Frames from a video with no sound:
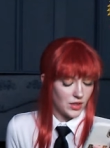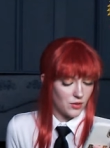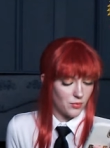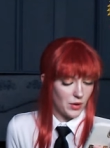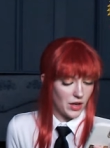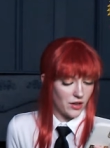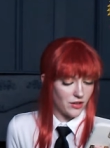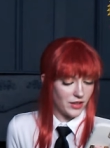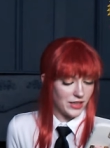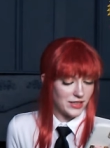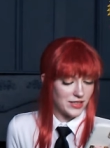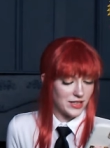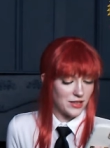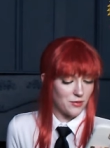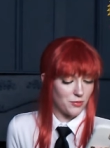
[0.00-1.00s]
Well, I
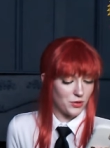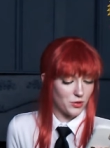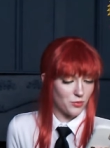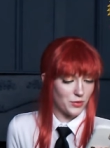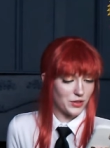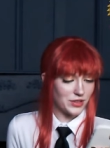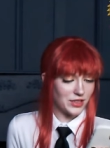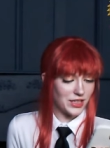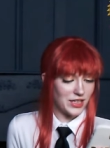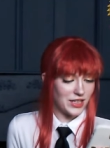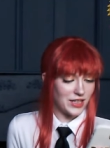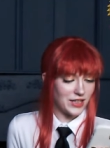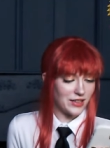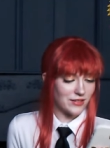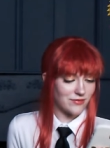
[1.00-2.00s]
see we're really
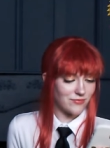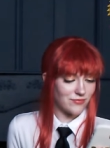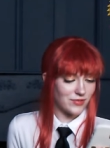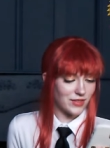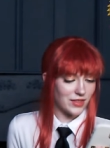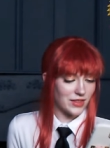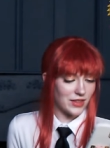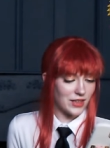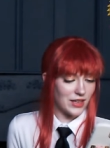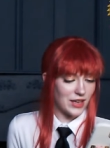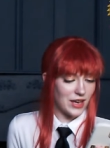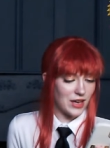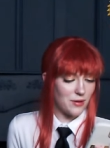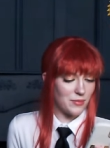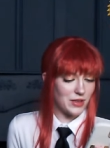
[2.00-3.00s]

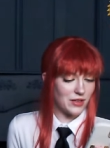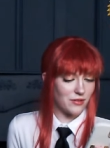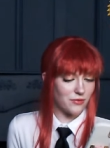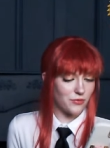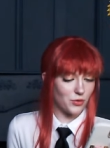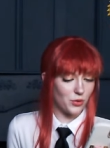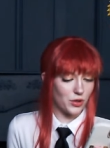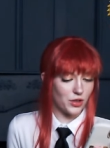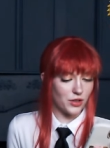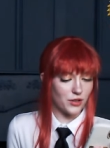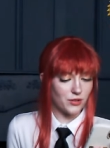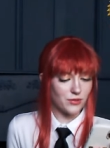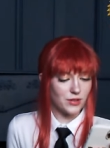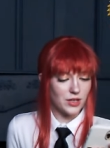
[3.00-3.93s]
aiming for